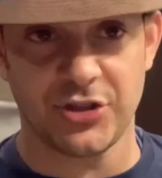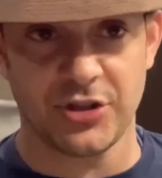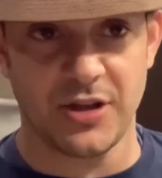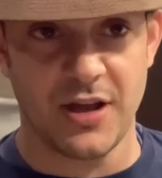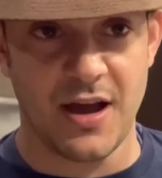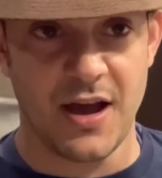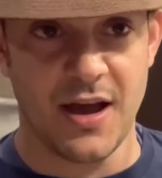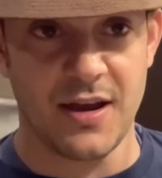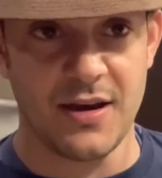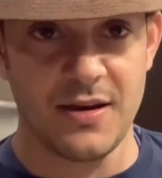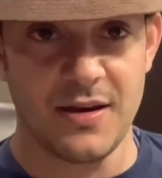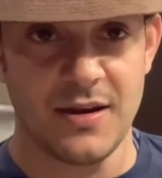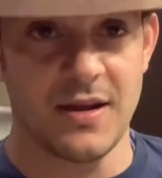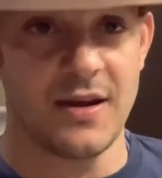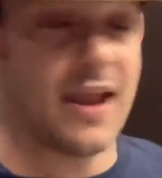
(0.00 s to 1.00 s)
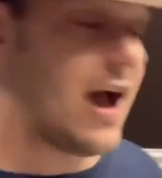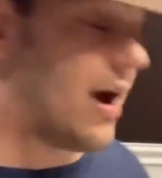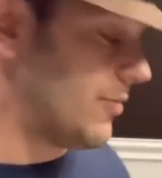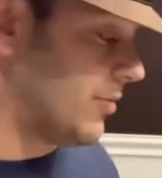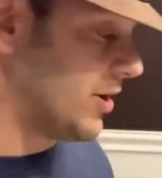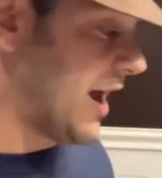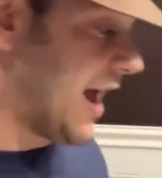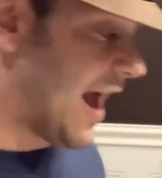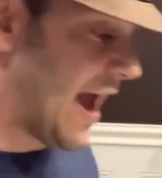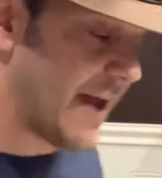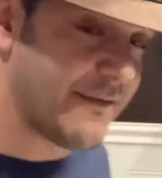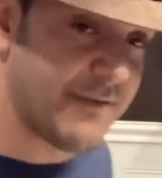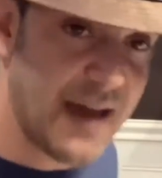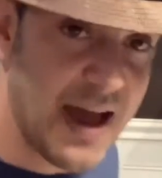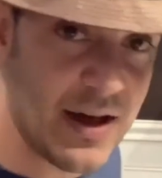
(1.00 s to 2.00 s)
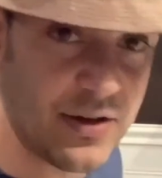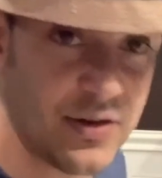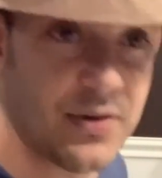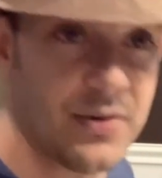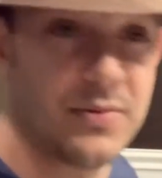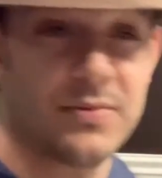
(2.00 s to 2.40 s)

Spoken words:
line. Now I'm gonna add value.